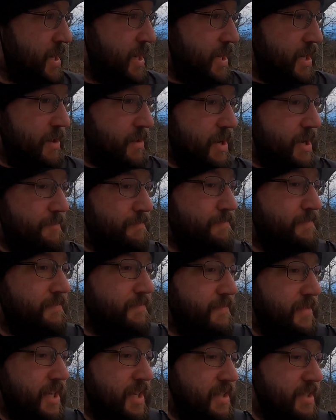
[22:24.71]
Anyway,
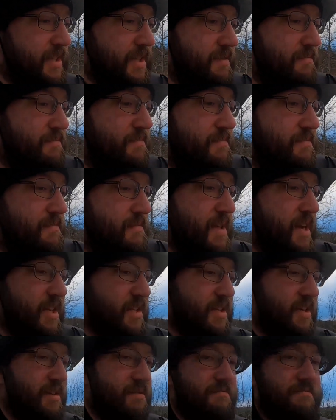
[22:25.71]
like I said,
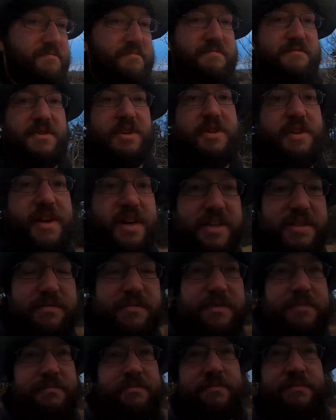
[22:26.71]
that's it. Till the next
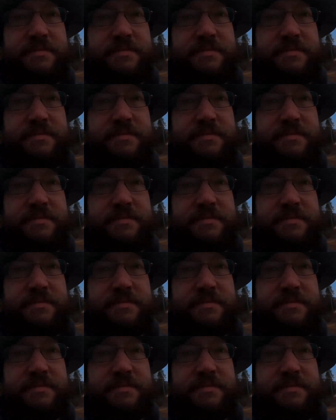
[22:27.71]
one.